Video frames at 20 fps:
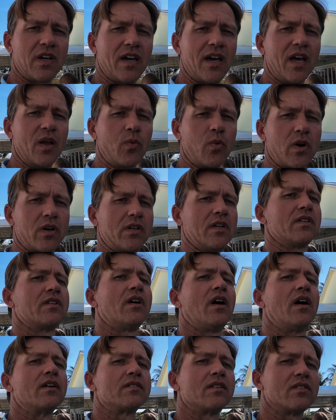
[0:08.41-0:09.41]
And we're going to
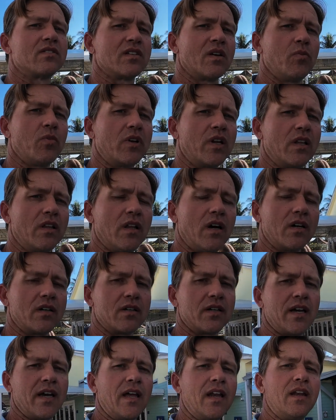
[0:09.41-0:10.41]
talk to someone at
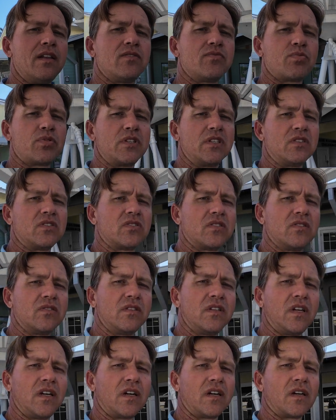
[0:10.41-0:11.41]
Loggerhead pretty soon
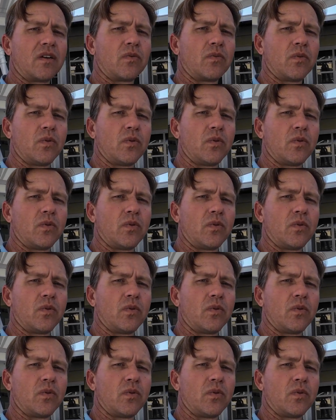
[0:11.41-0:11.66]
here.